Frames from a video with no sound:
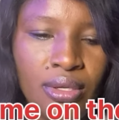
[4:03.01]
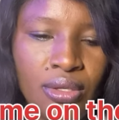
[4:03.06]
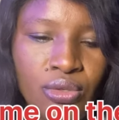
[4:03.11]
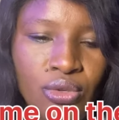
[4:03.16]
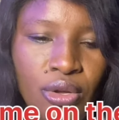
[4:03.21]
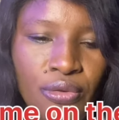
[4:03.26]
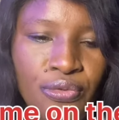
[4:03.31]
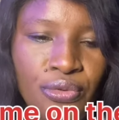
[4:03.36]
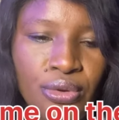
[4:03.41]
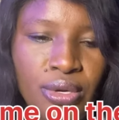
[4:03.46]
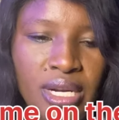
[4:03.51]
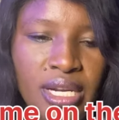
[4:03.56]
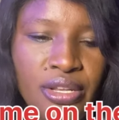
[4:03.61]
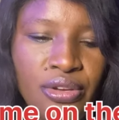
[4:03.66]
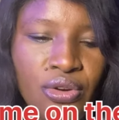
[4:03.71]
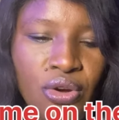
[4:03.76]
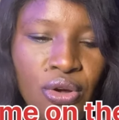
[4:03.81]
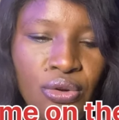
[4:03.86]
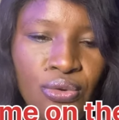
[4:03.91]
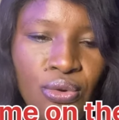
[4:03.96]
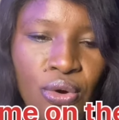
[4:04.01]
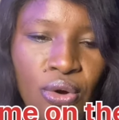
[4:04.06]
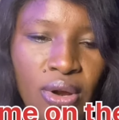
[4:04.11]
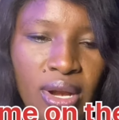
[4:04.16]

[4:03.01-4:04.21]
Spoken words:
So if you click on go